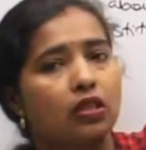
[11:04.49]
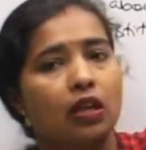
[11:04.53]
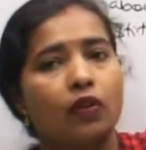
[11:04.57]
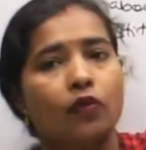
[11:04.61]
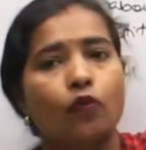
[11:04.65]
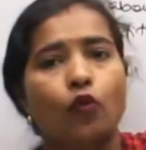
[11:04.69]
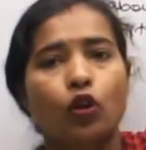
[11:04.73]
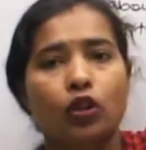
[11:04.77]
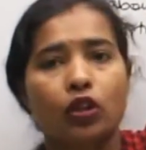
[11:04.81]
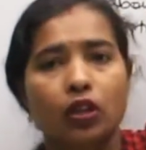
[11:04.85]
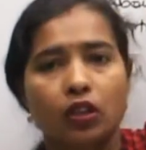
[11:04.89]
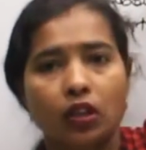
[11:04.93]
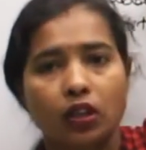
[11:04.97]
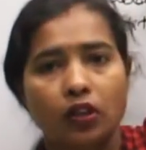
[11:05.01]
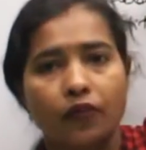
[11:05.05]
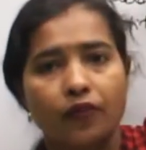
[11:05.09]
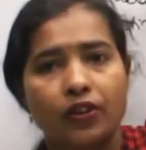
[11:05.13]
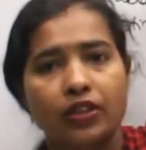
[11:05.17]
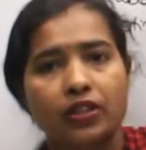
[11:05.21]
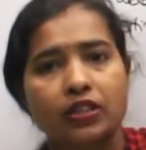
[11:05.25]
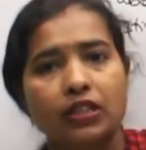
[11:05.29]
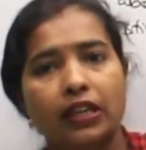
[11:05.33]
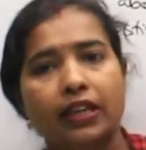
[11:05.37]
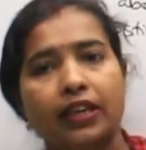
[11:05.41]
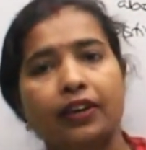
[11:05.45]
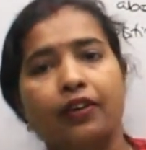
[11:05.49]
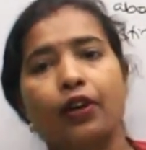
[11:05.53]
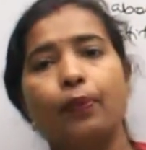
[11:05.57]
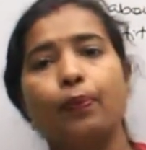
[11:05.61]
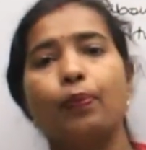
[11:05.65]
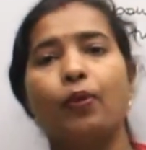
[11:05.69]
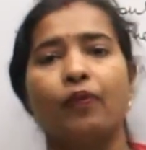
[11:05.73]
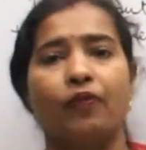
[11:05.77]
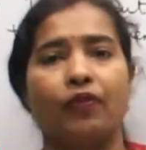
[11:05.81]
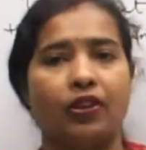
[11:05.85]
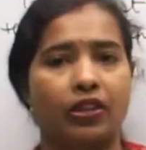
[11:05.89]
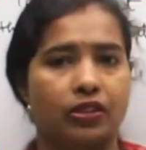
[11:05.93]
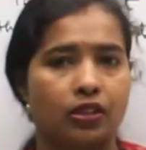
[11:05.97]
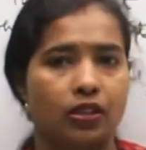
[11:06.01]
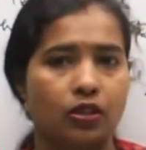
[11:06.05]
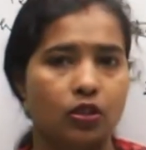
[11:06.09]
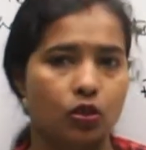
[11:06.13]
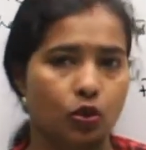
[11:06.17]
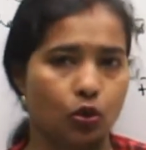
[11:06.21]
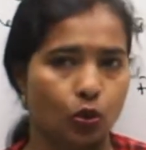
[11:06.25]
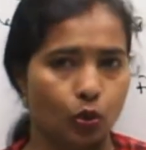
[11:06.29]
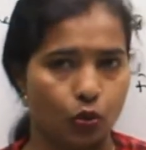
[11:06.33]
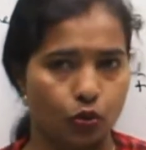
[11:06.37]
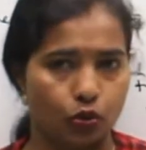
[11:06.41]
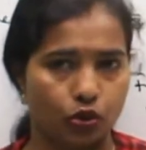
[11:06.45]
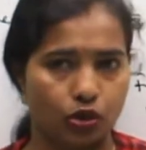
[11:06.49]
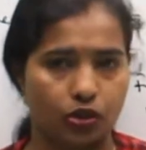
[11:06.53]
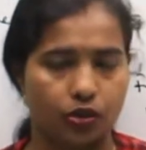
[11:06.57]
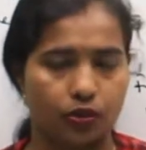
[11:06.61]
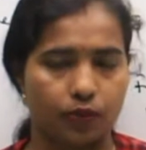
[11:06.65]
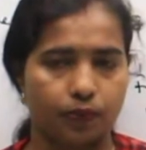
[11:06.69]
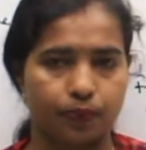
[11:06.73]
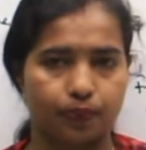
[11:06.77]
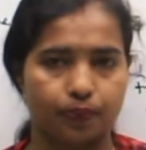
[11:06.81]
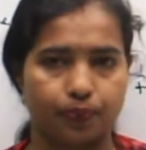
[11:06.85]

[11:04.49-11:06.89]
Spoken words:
and what are the different secondary prefixes used.